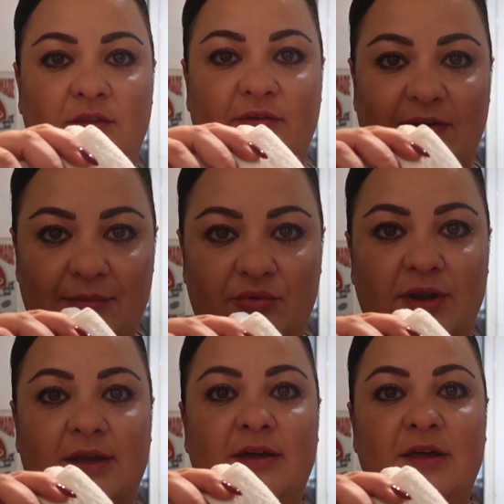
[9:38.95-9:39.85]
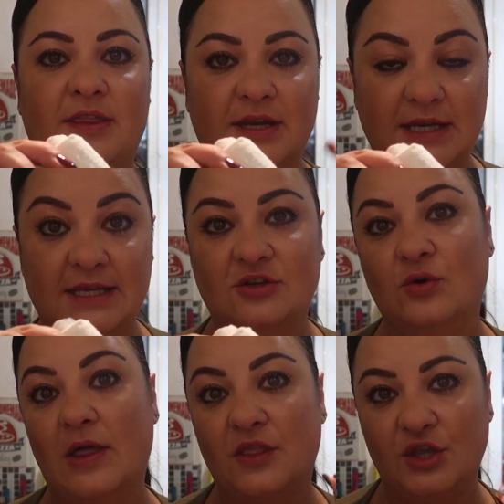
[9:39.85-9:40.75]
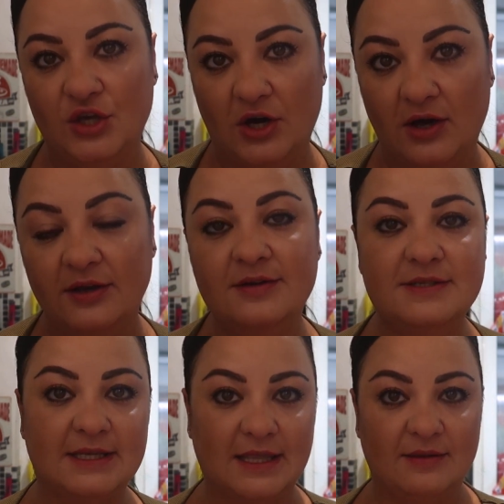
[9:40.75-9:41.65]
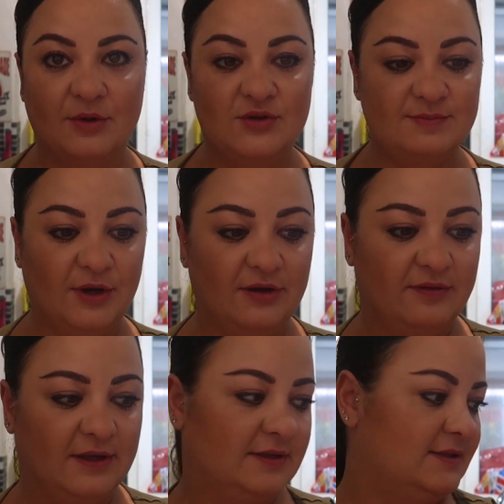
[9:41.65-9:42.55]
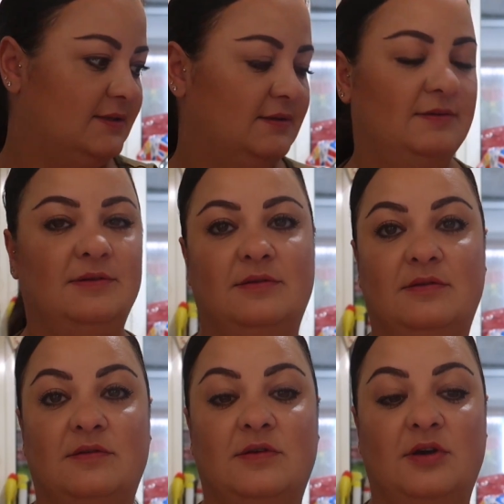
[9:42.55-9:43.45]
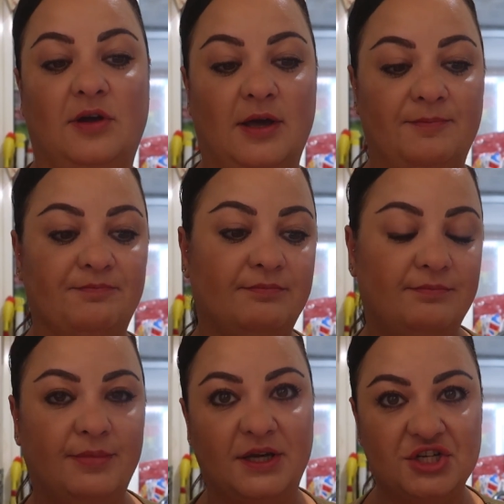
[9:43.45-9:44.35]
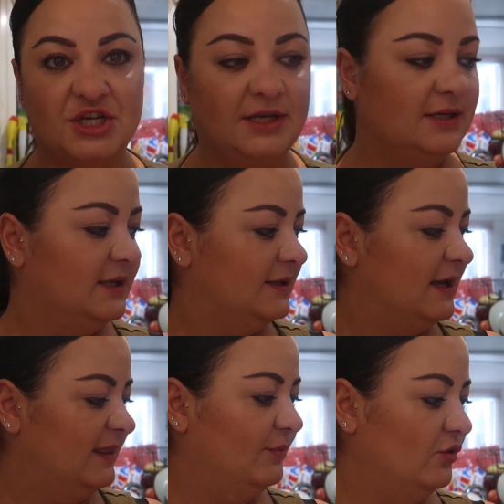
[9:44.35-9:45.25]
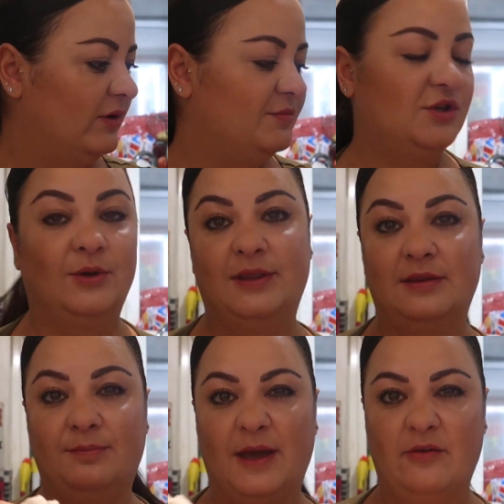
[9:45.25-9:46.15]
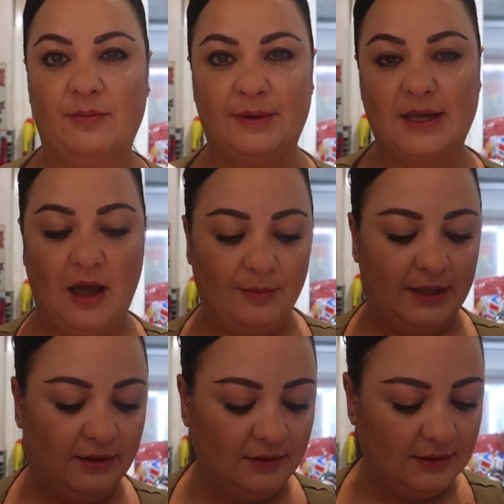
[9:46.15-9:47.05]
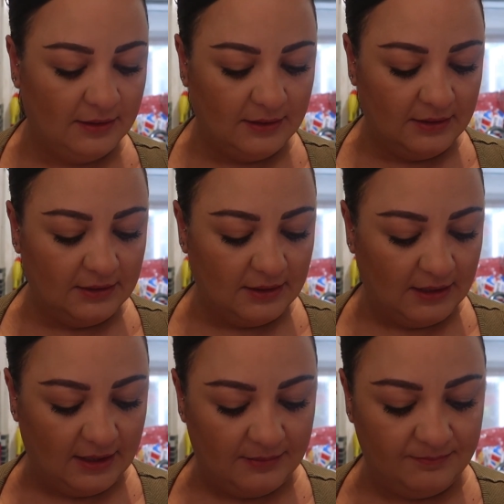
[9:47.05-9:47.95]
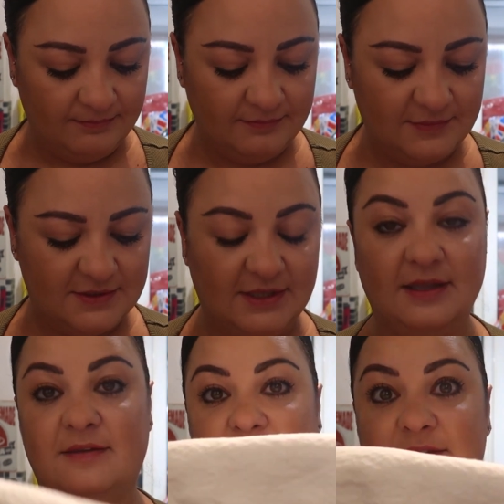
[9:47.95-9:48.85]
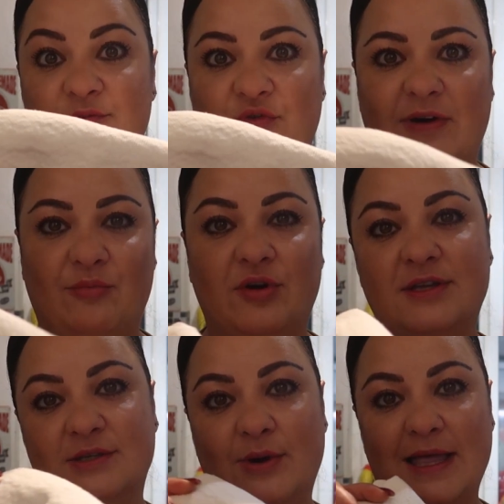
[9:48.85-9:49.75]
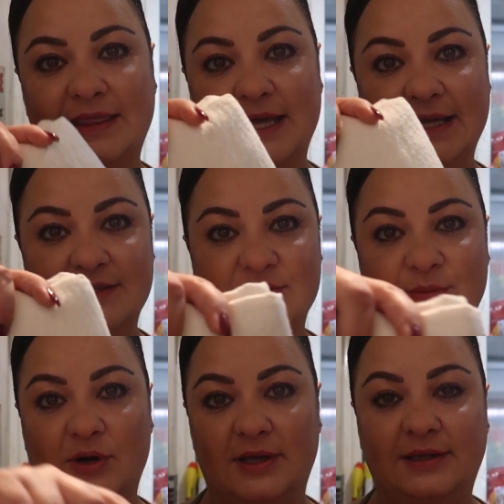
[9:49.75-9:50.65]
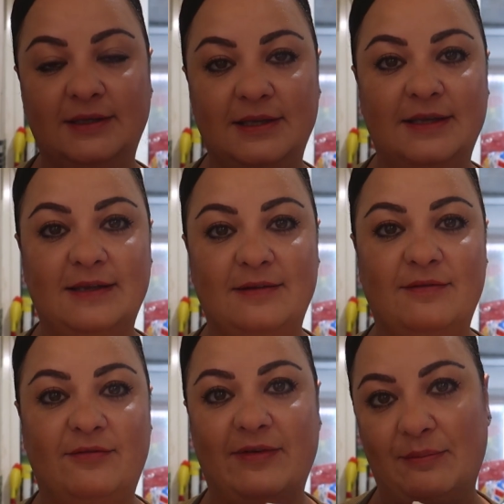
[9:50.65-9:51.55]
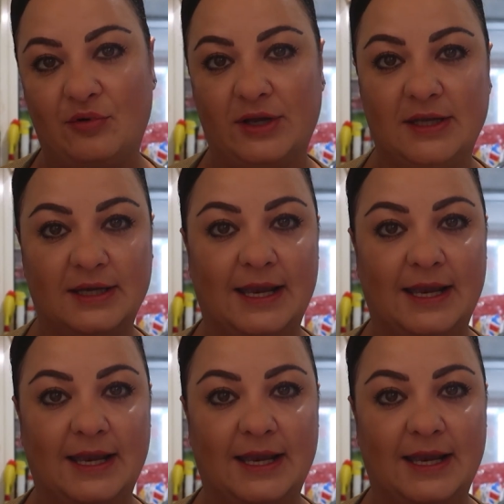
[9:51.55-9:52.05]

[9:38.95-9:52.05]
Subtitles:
the fabric, the needle and the yarn to get the most perfect punching. And the more I'm doing, the better I'm becoming. So yeah, some more fabric, so I'll add that into my fabric